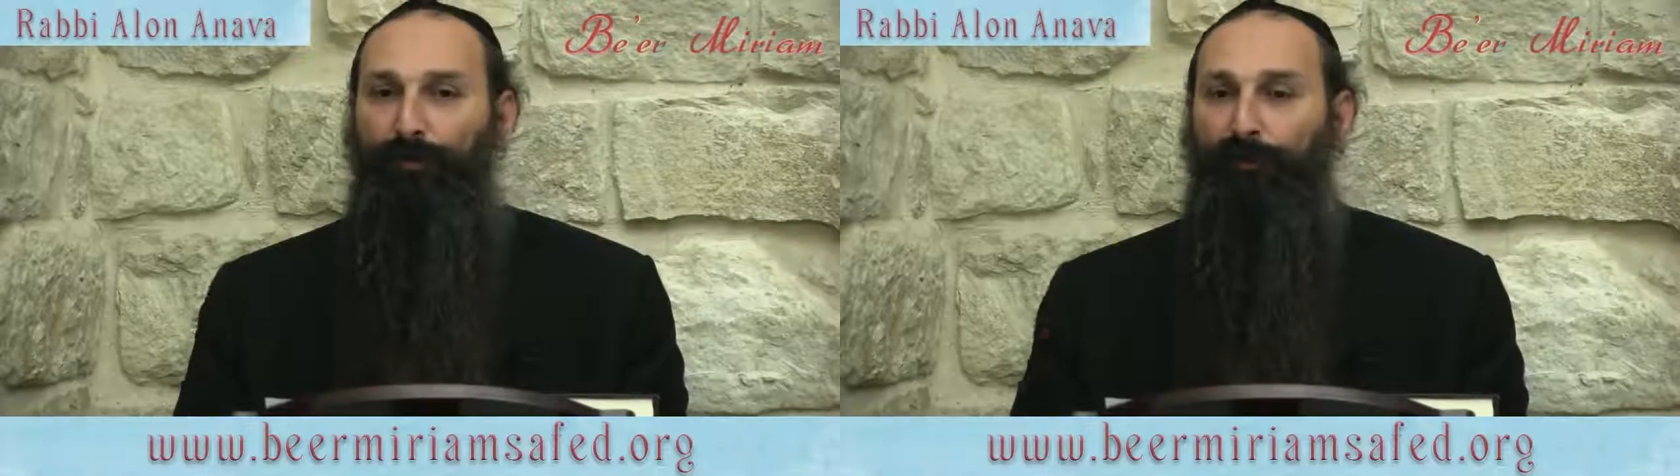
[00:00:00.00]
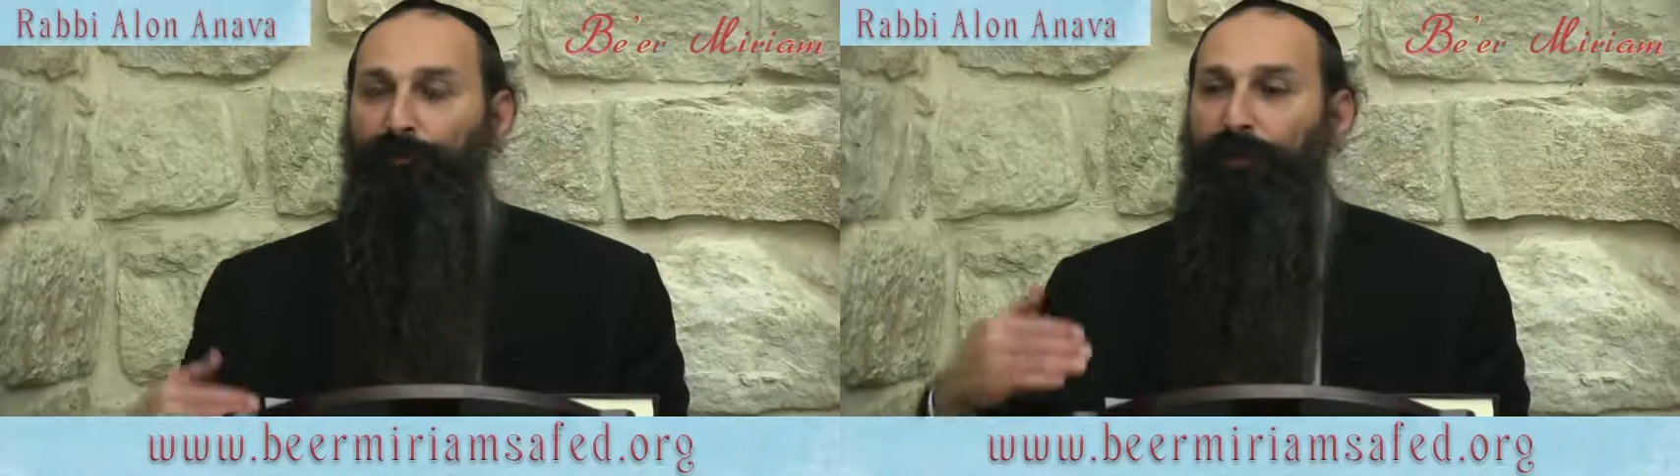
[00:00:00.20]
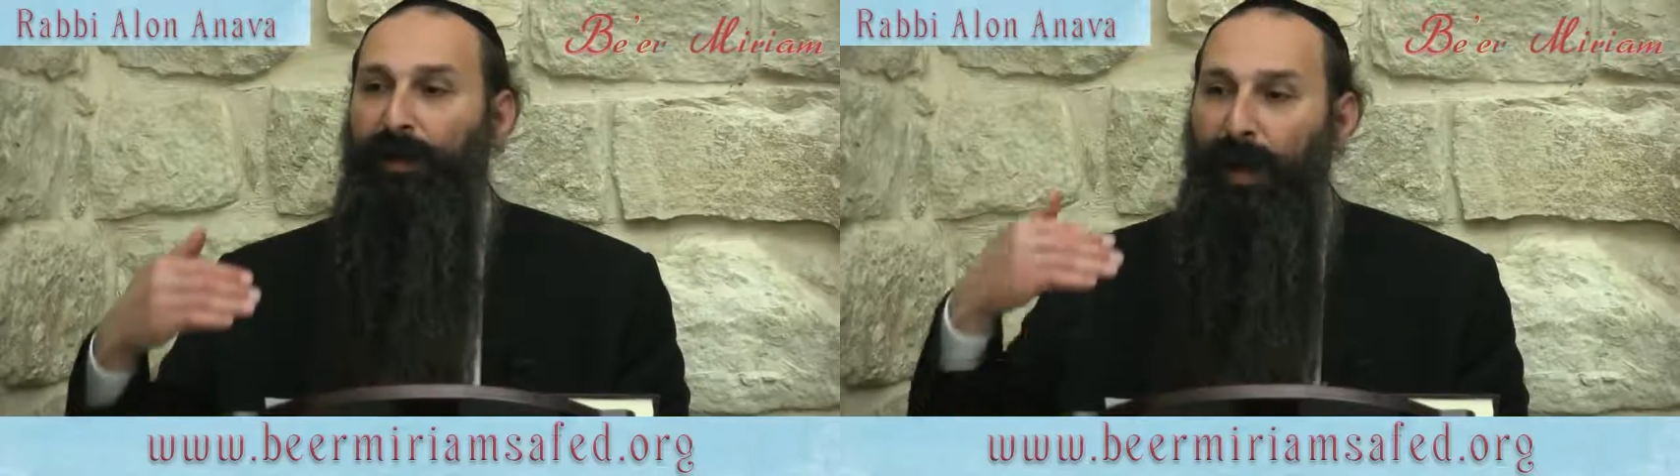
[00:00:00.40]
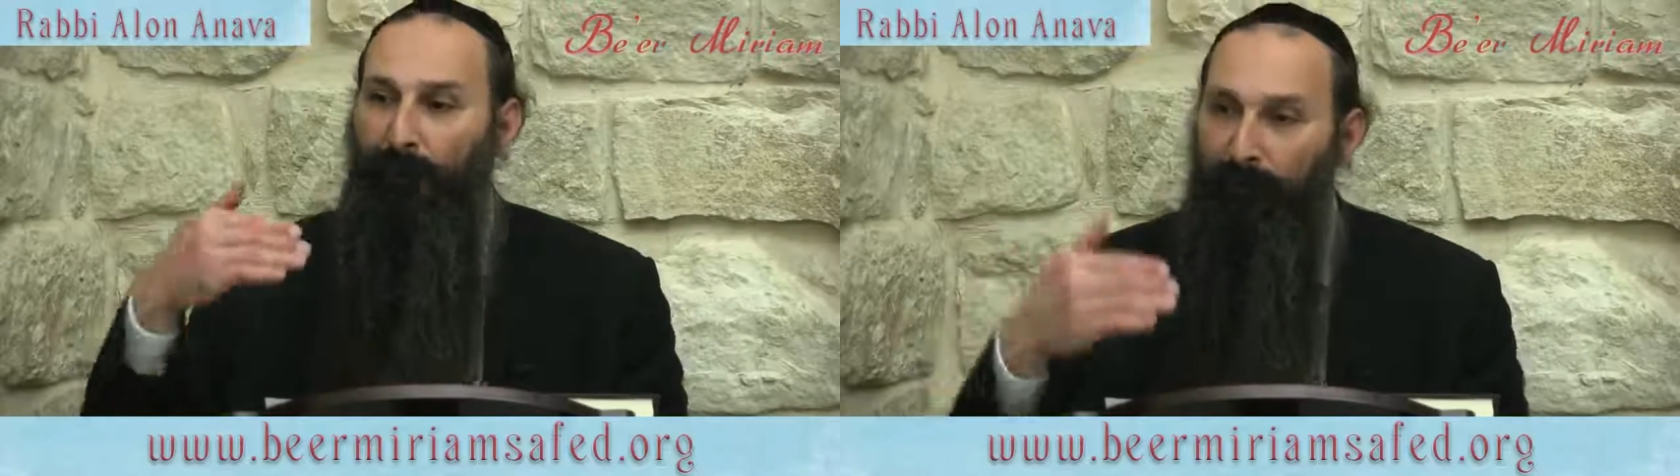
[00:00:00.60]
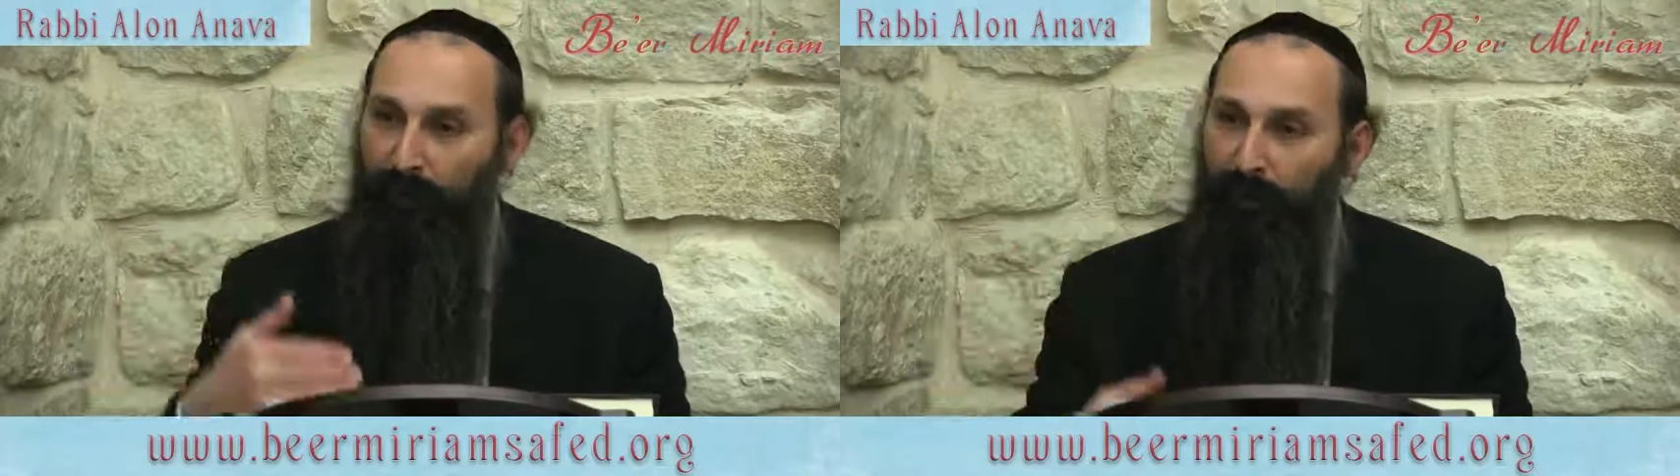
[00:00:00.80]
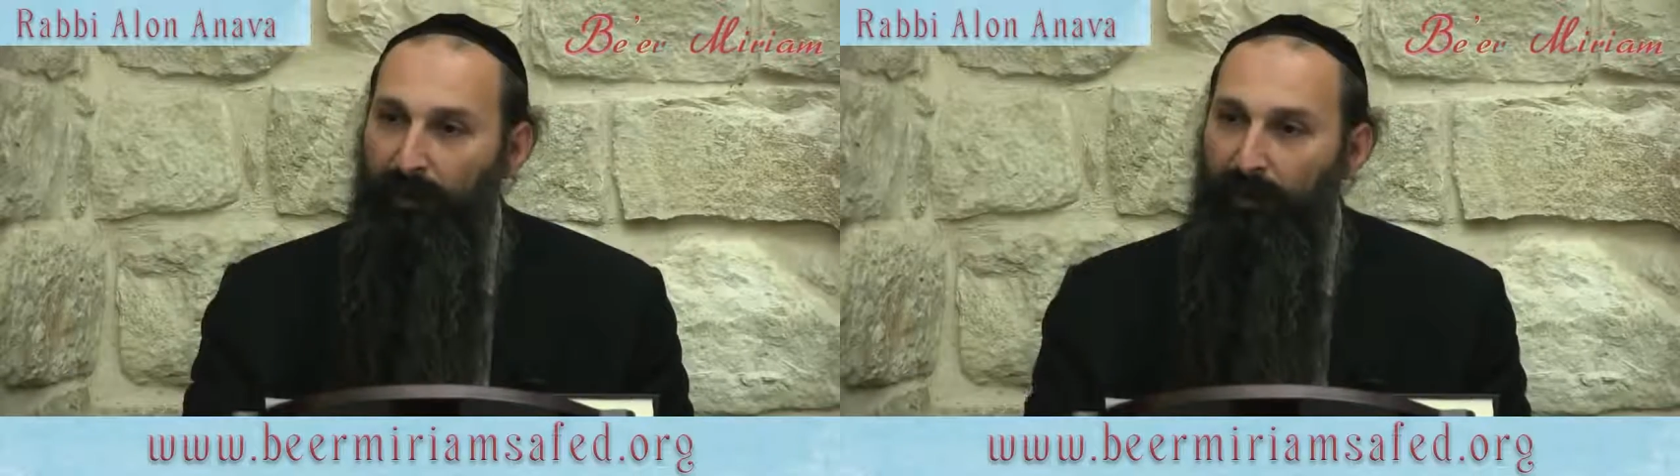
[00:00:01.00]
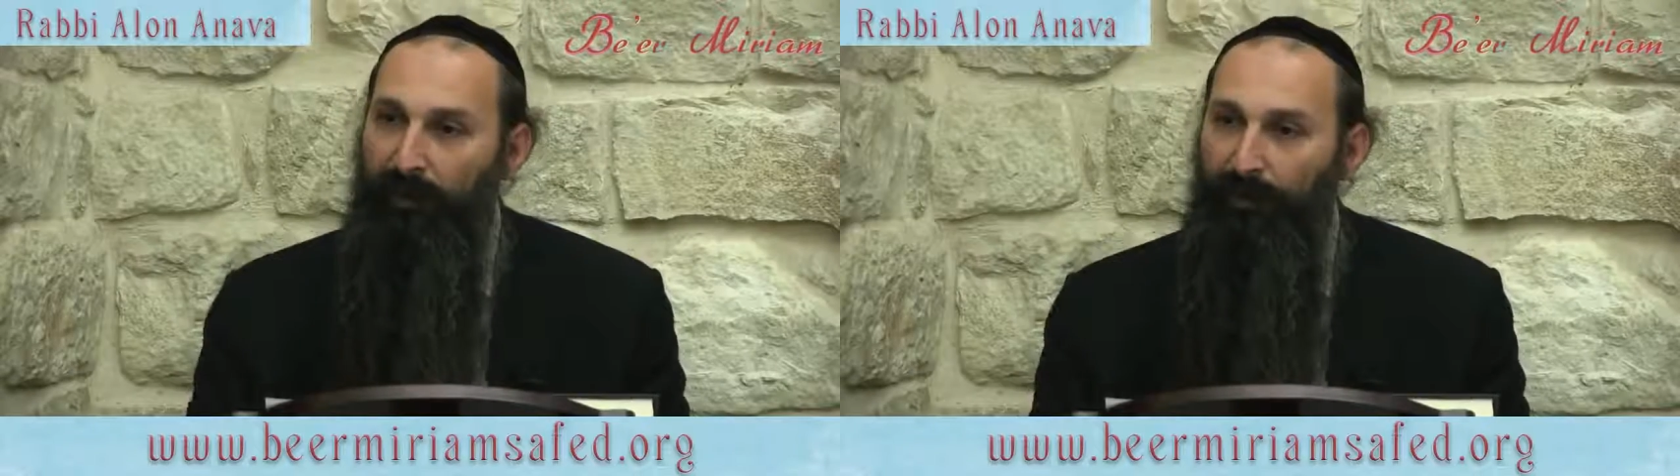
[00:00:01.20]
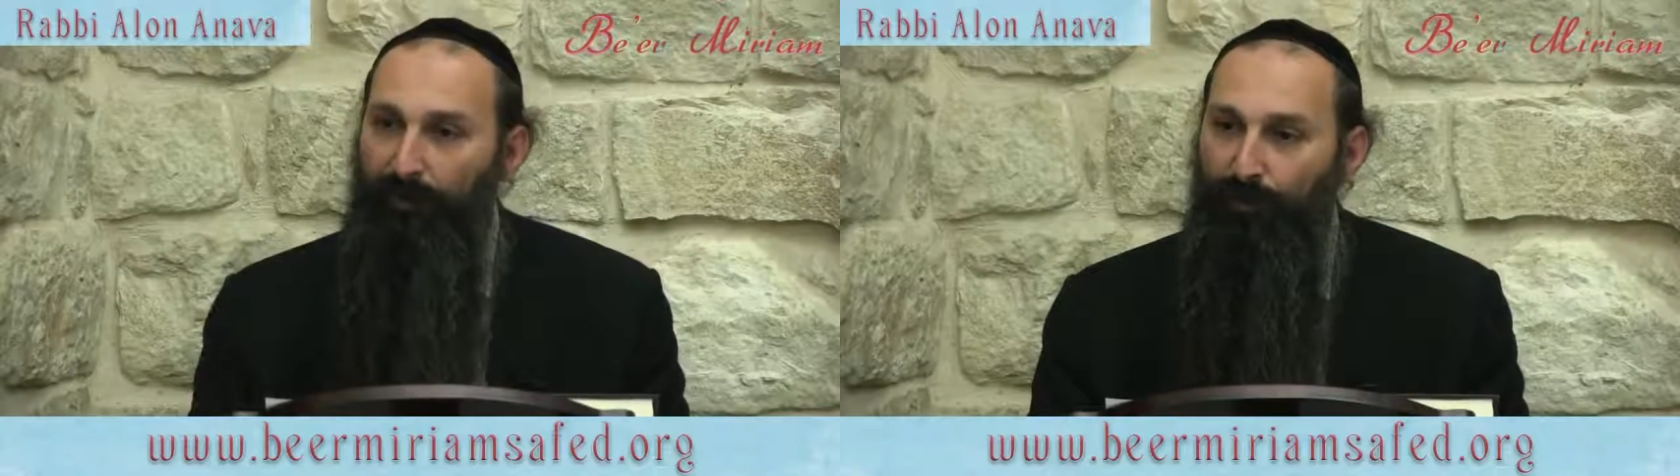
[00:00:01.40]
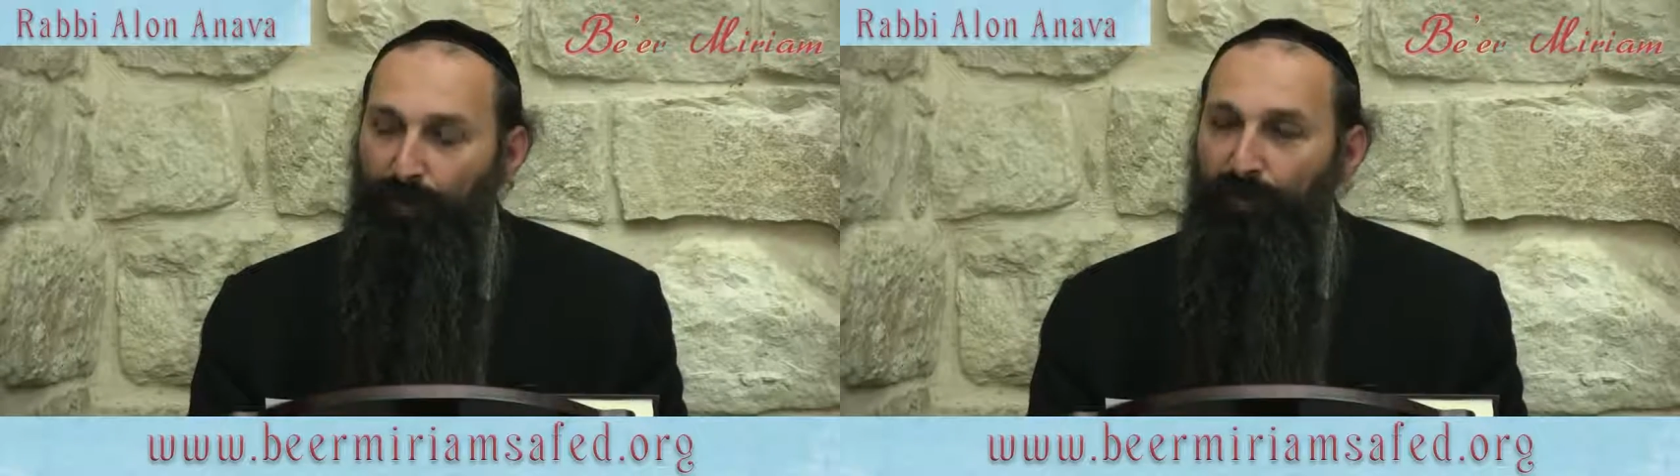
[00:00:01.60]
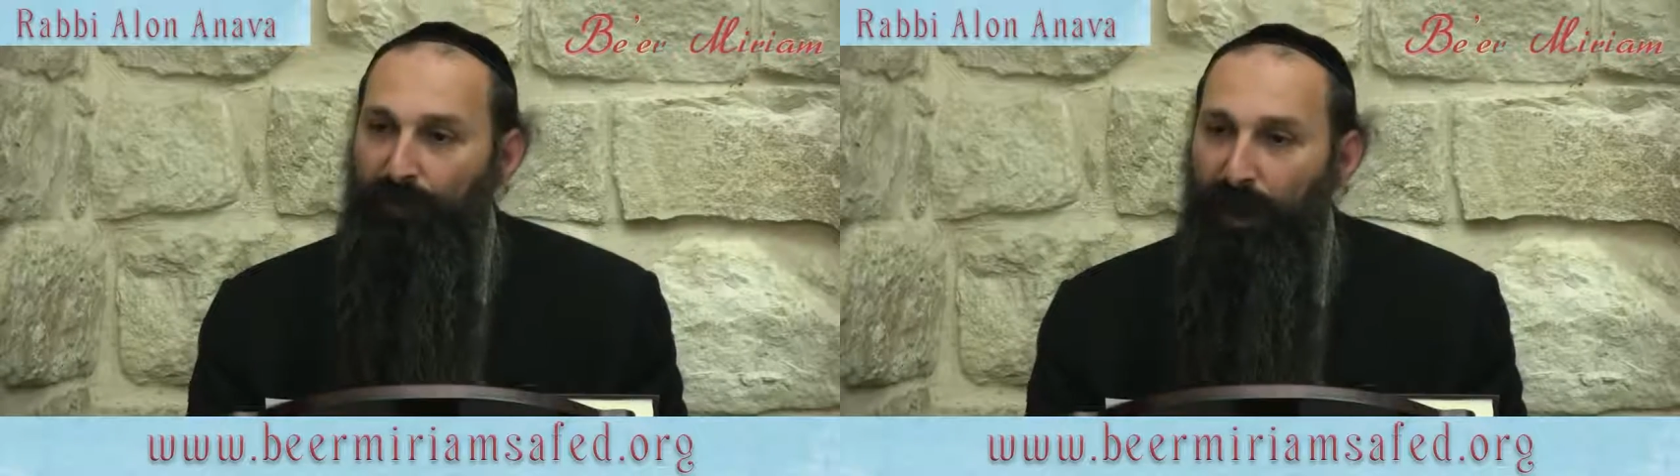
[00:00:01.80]
to overcome, to
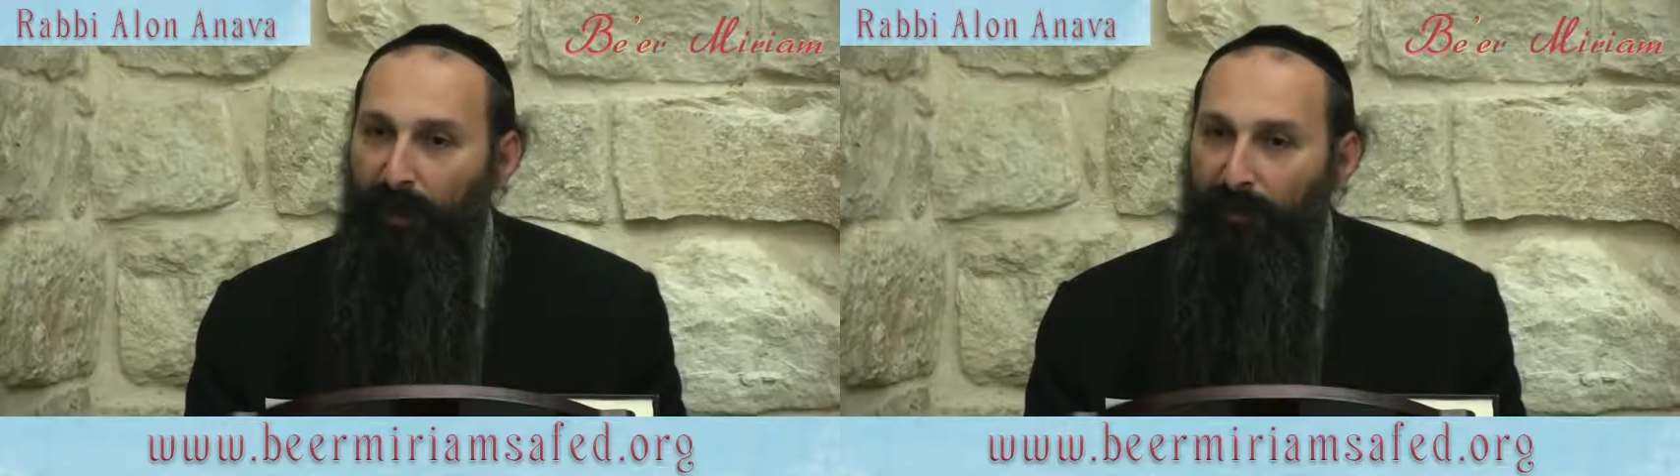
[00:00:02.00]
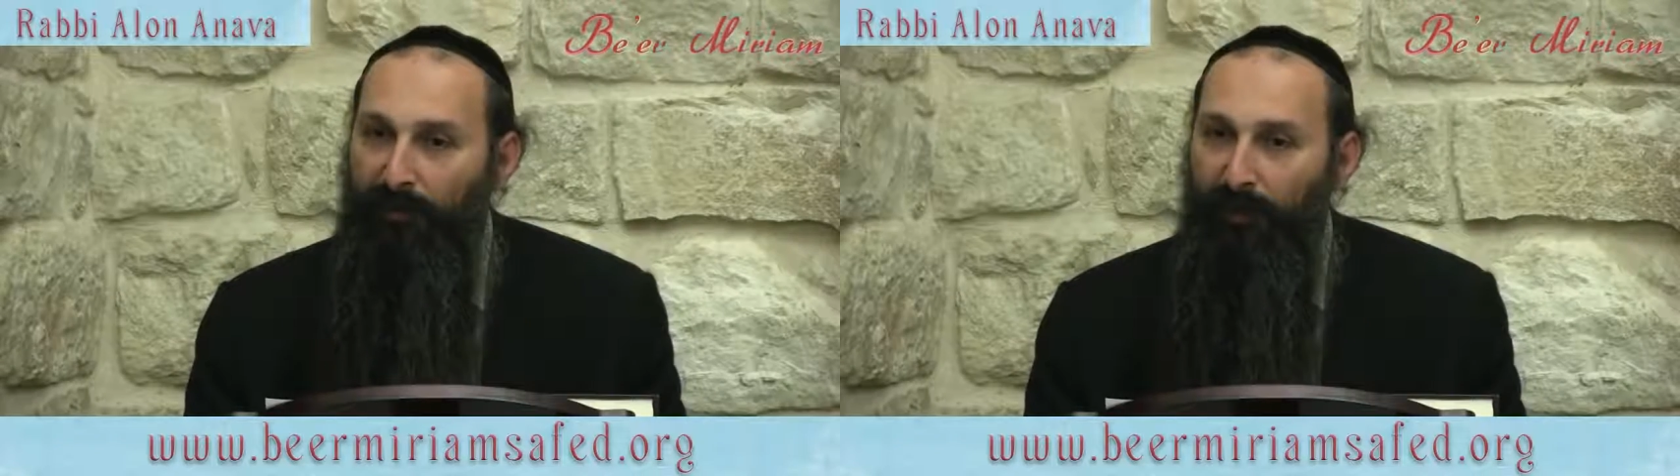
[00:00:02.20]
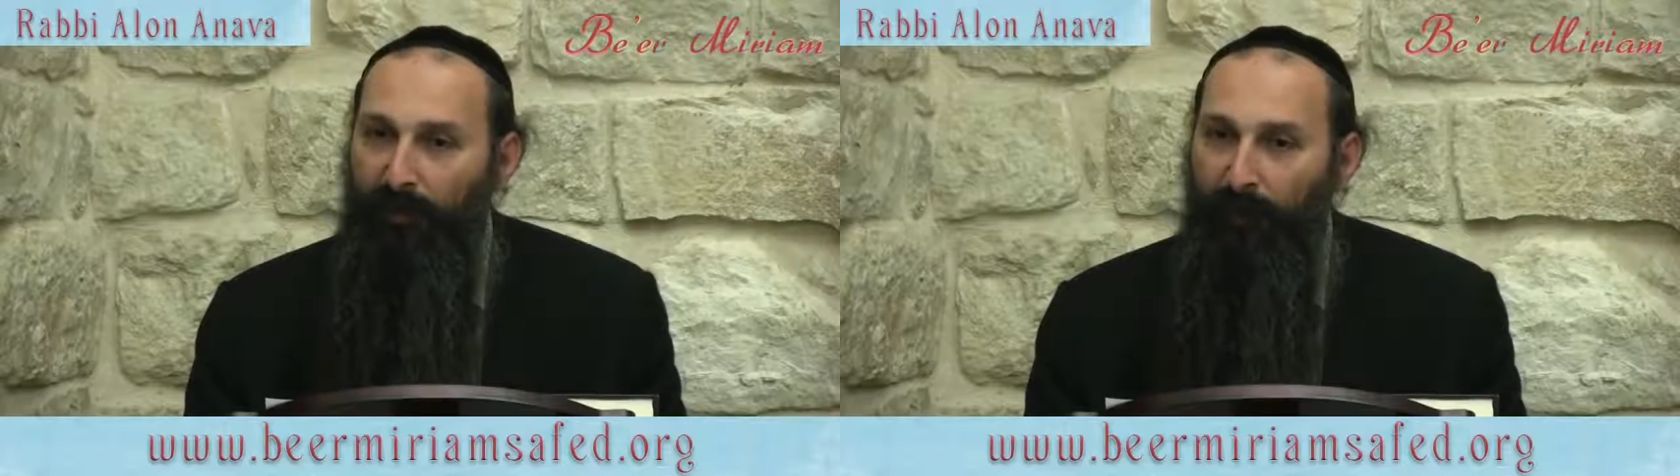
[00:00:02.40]
conduct,